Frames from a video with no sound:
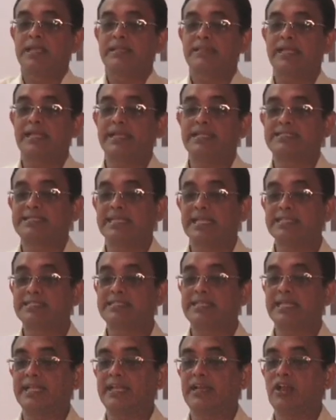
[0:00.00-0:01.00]
There is
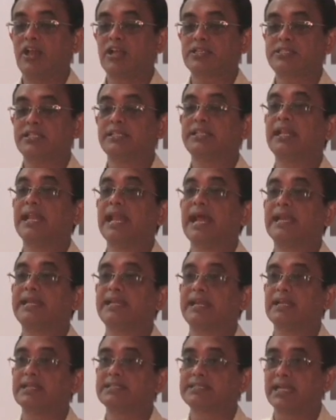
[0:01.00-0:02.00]
sensory loss in the
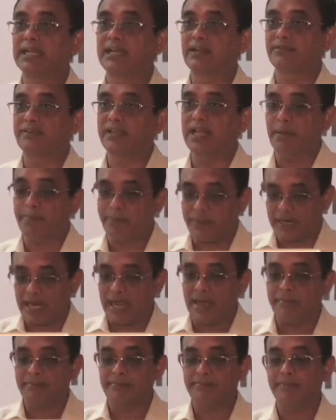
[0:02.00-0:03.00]
lateral side of the upper
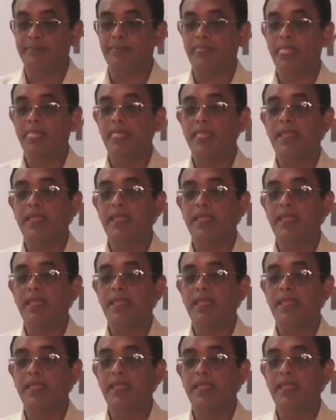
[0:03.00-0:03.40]
arm